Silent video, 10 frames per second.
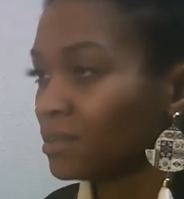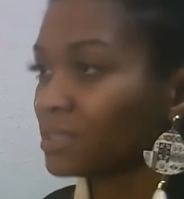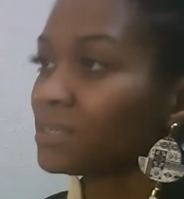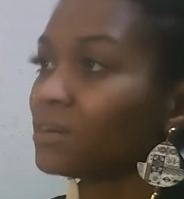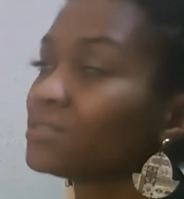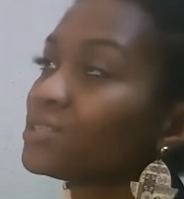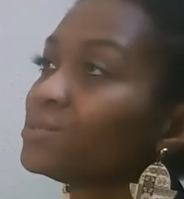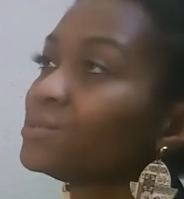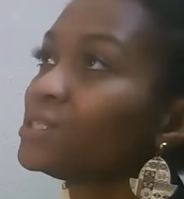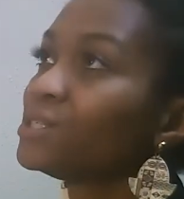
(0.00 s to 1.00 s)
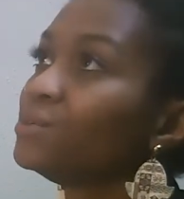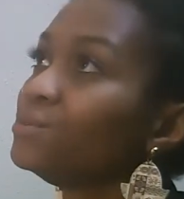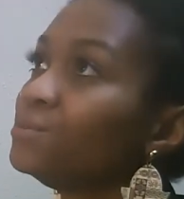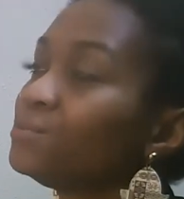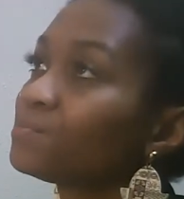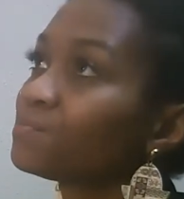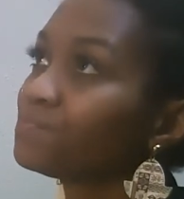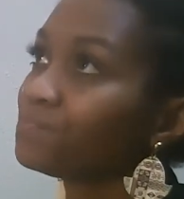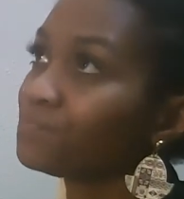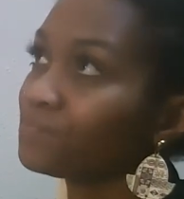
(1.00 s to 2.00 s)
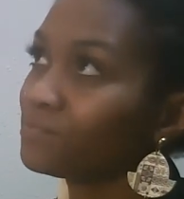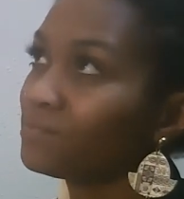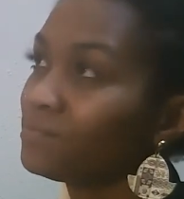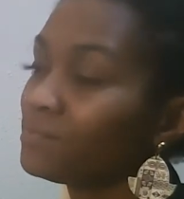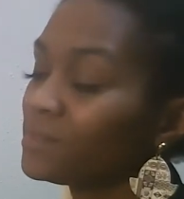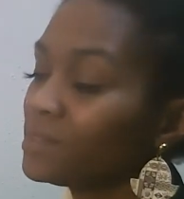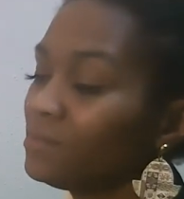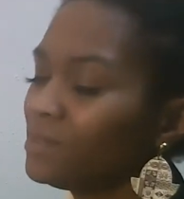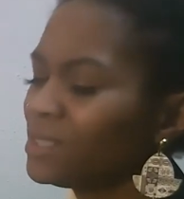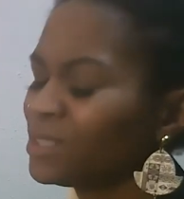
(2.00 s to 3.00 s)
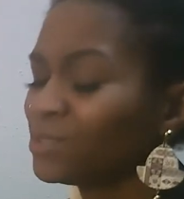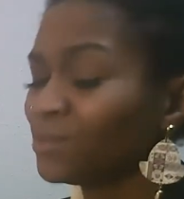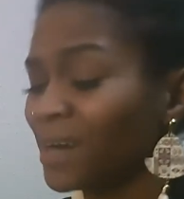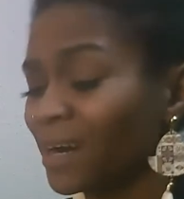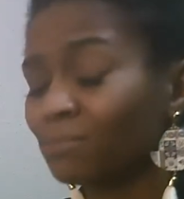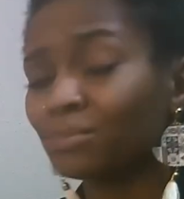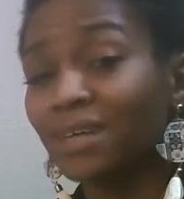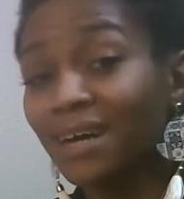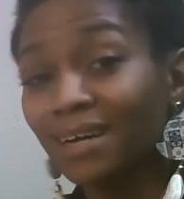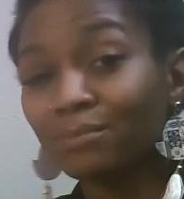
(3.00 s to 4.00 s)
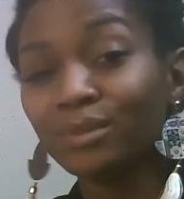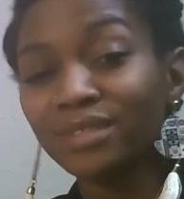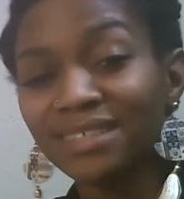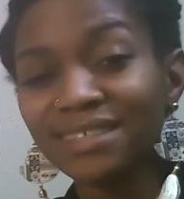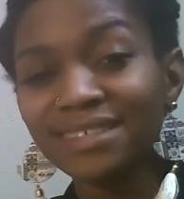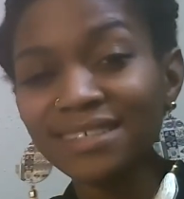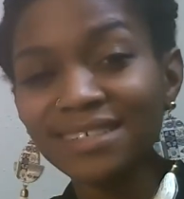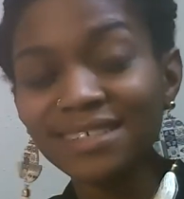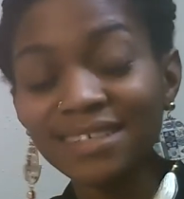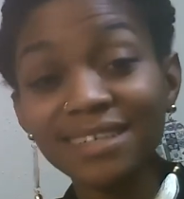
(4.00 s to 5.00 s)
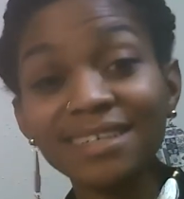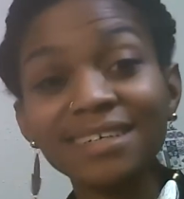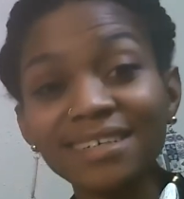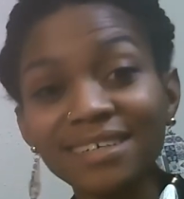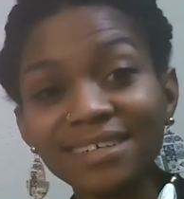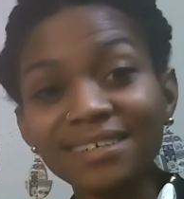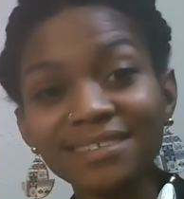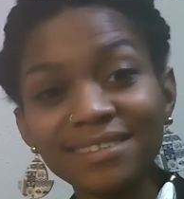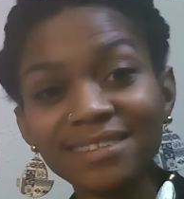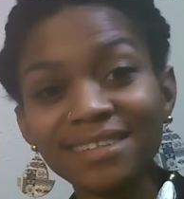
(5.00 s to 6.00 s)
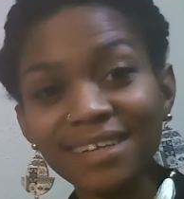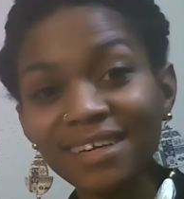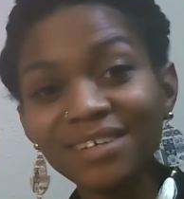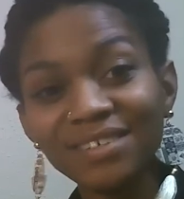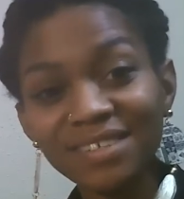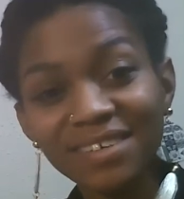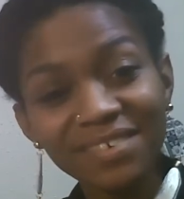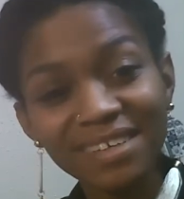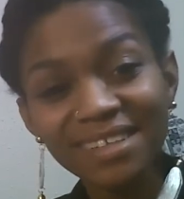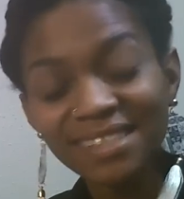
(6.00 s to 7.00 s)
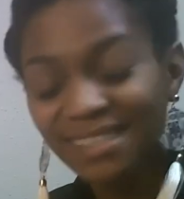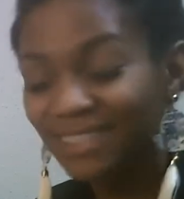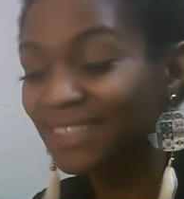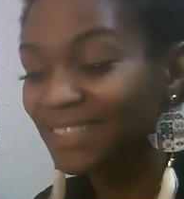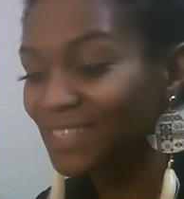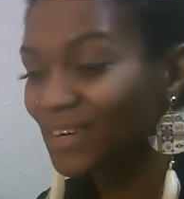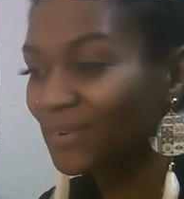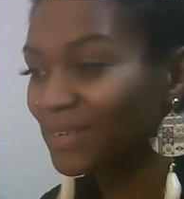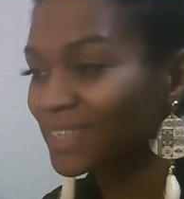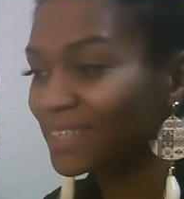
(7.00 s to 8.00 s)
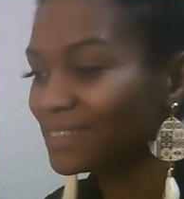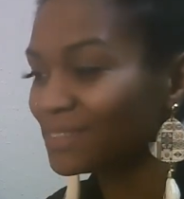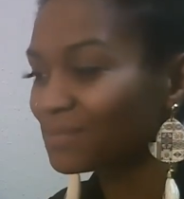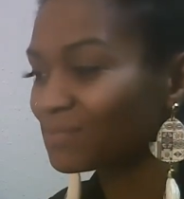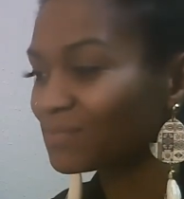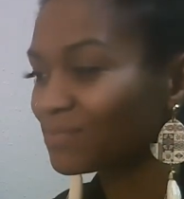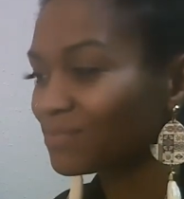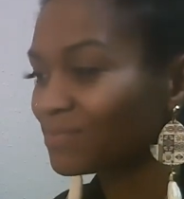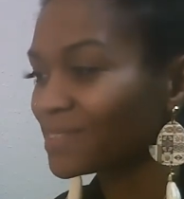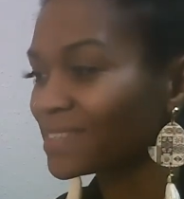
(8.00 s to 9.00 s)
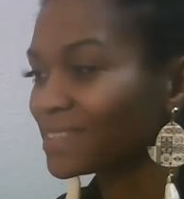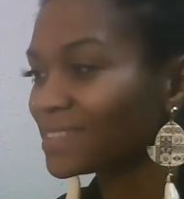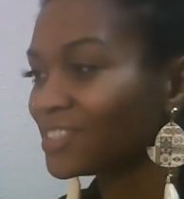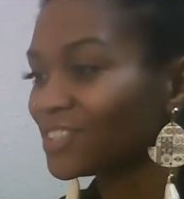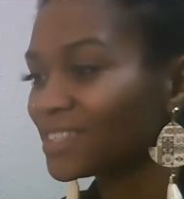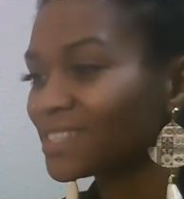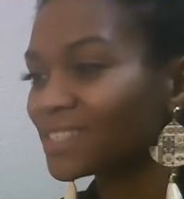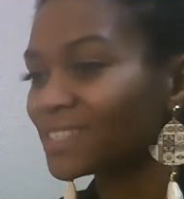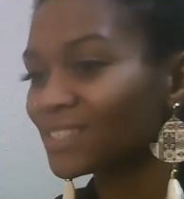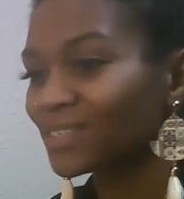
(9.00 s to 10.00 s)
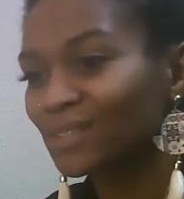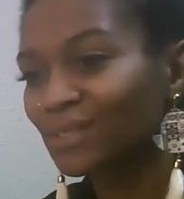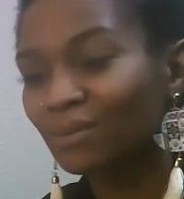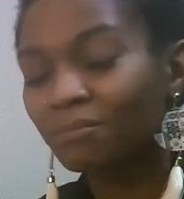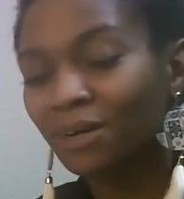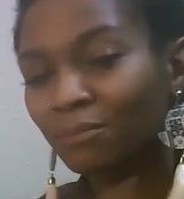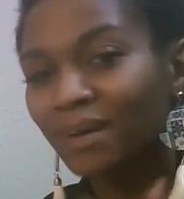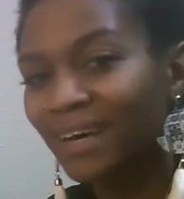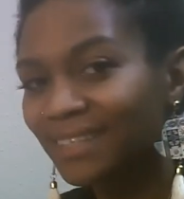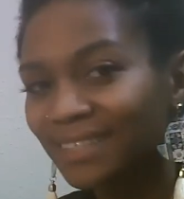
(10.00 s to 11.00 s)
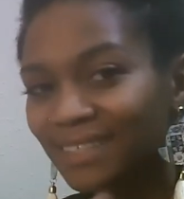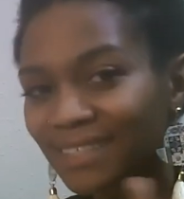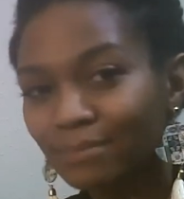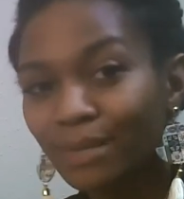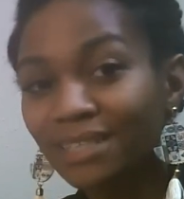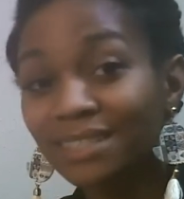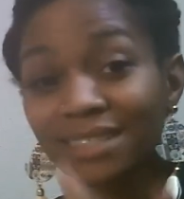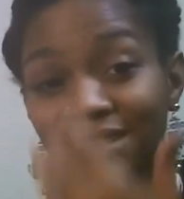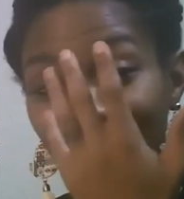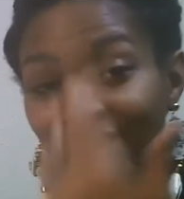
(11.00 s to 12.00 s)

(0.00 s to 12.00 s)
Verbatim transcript: It's also a two. What is two? A high, the high priestess. Yeah. You definitely need to go within because justice is also about balance, balancing the